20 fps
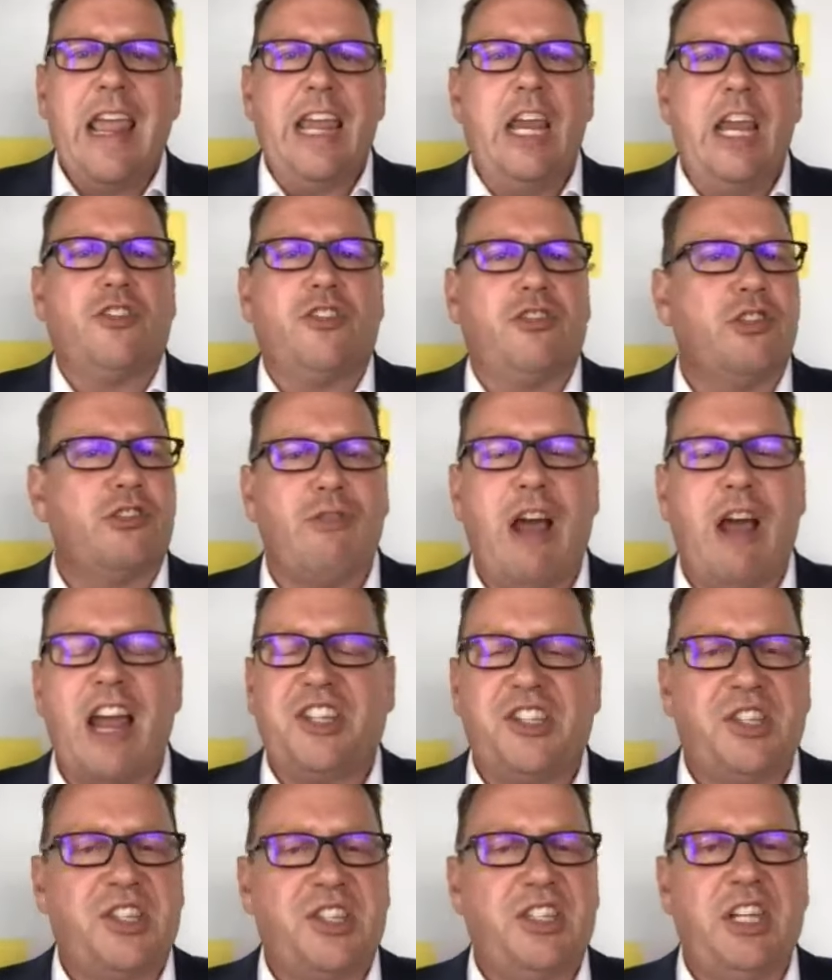Interest
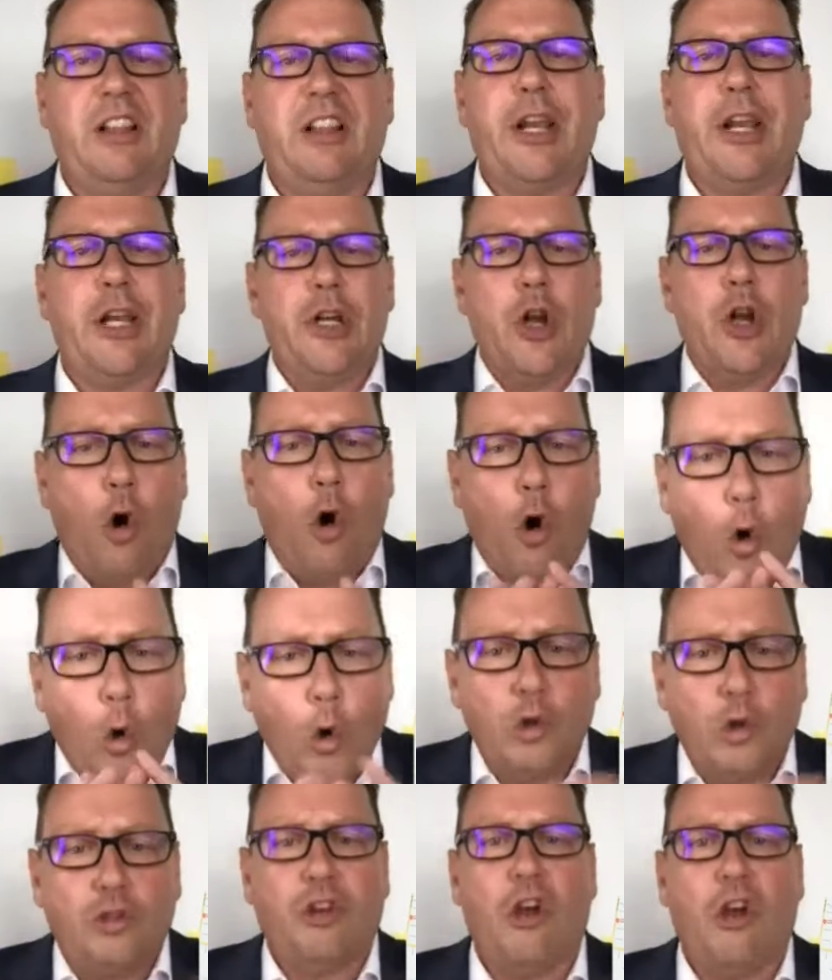rates are still at an
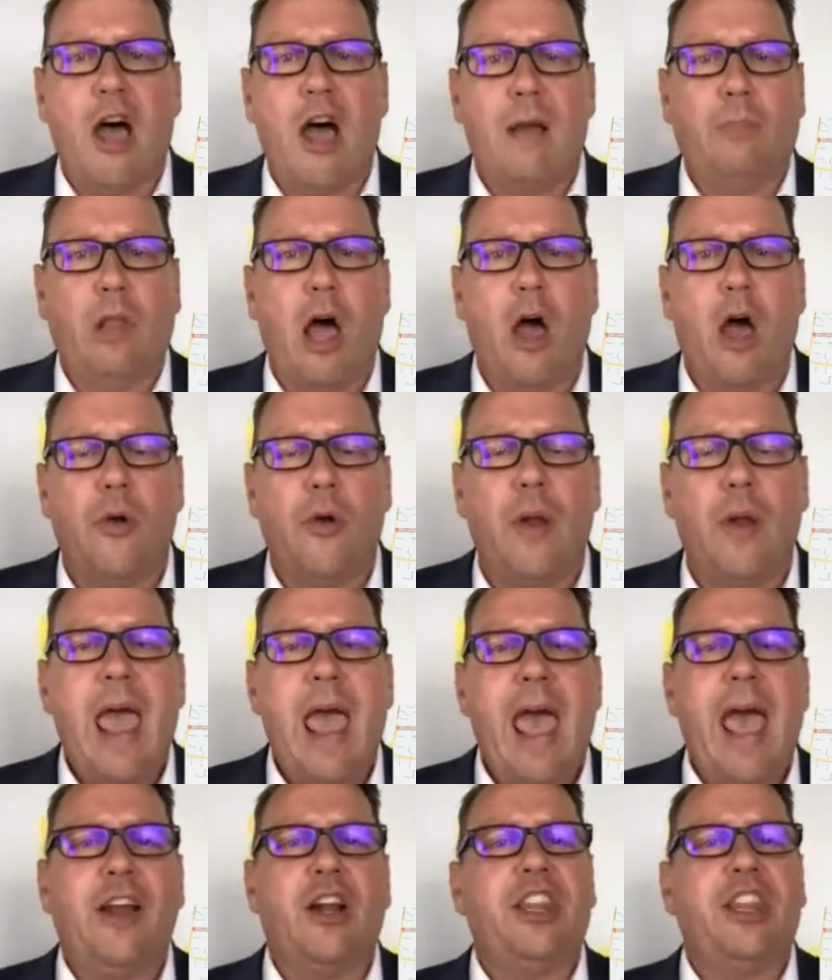all-time low,
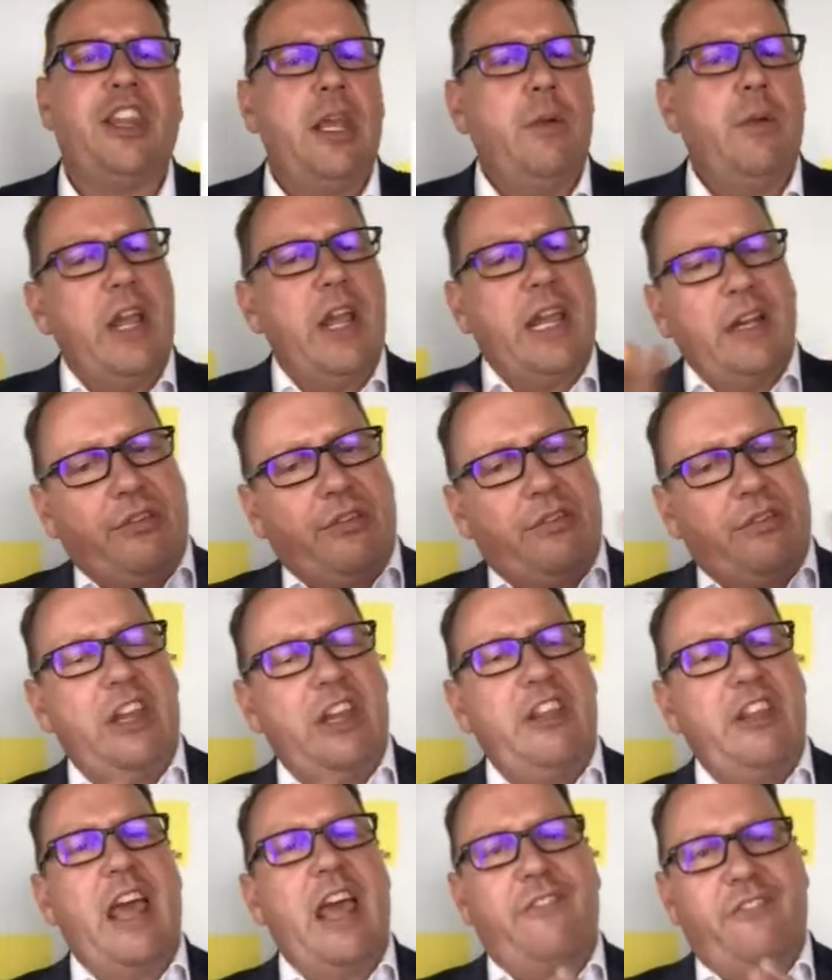and I think we're
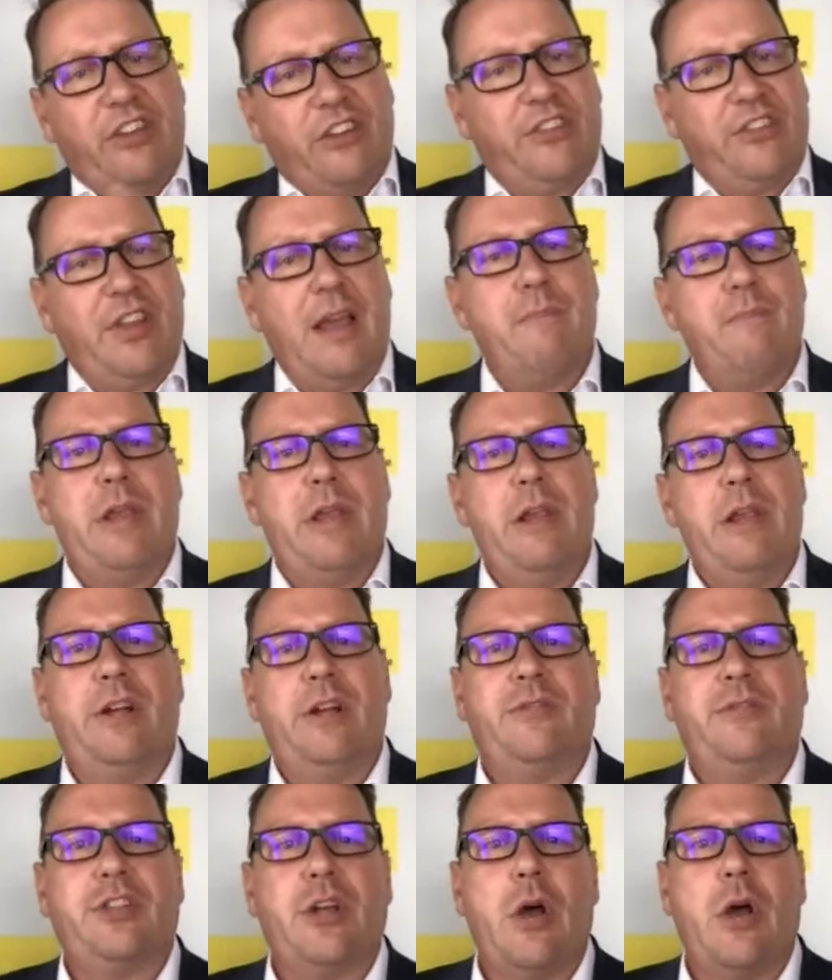see that for some period
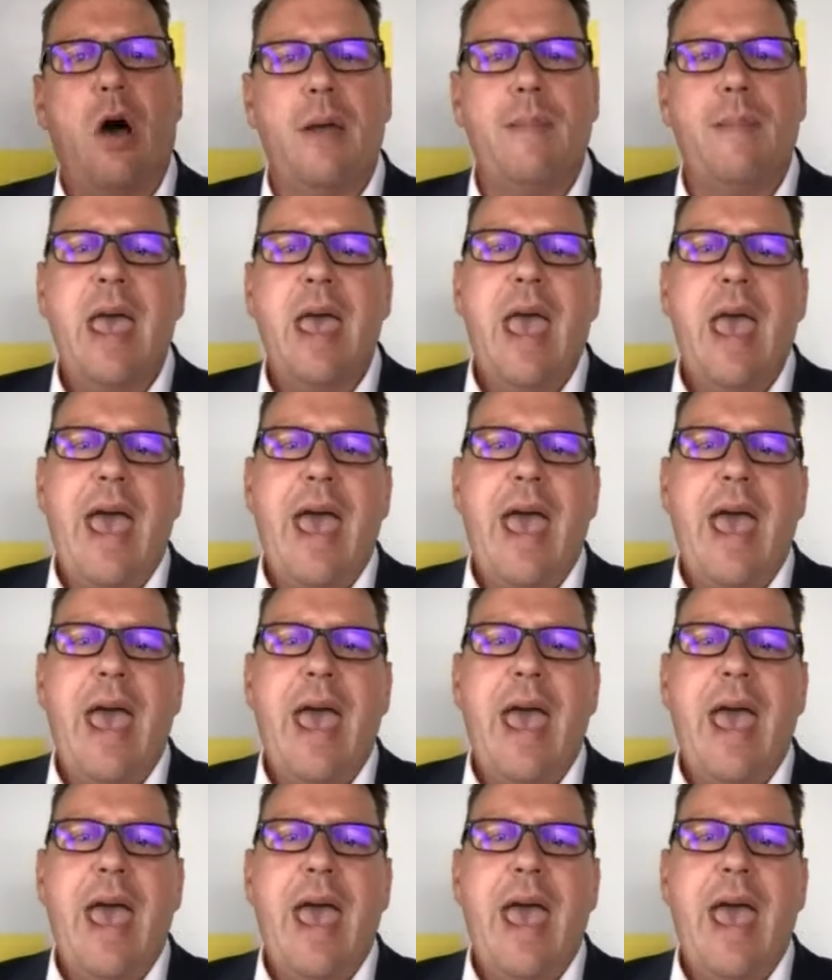of time.